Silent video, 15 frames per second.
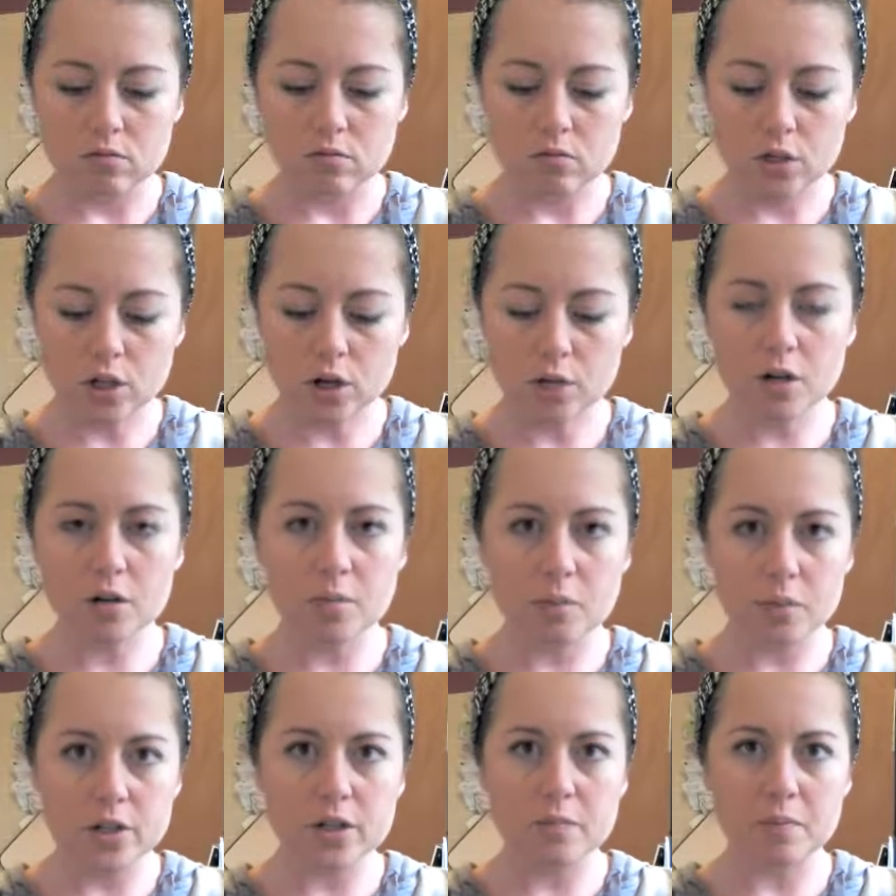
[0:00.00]
So I'm going to
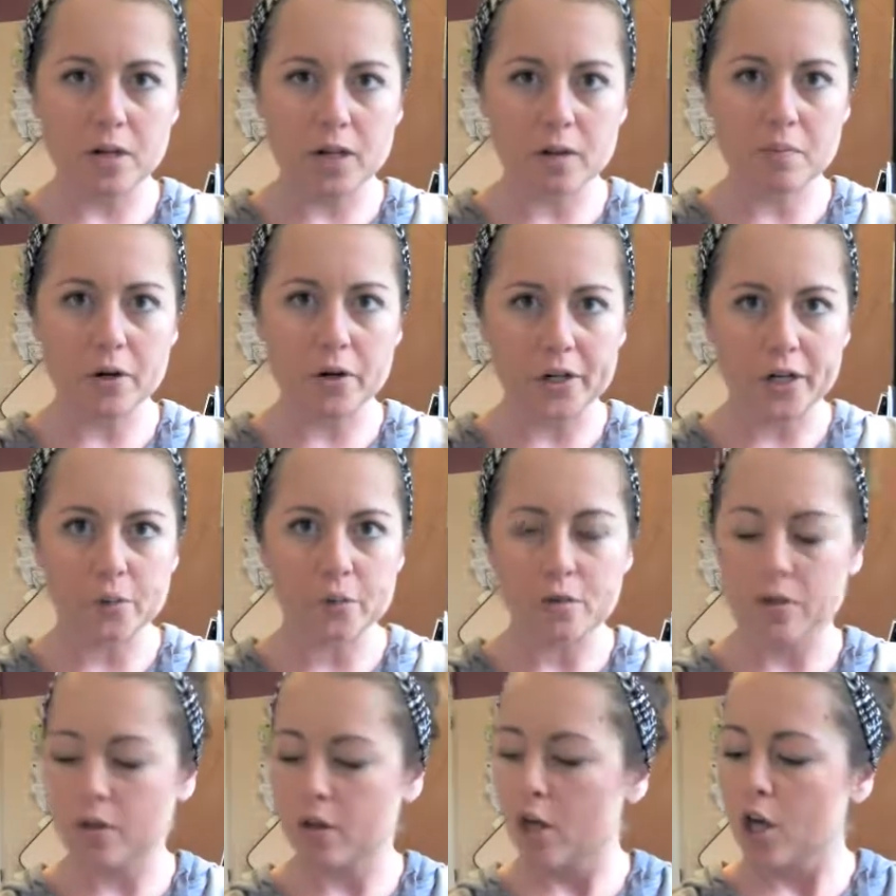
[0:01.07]
put the peanut butter in with
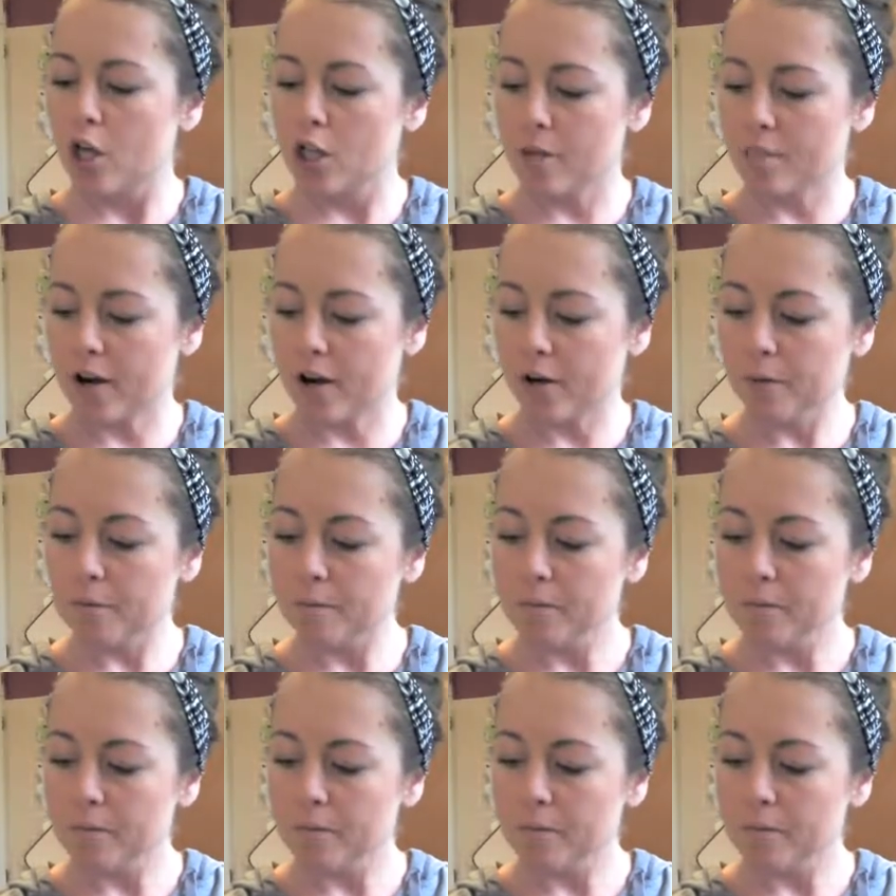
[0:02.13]
the butter.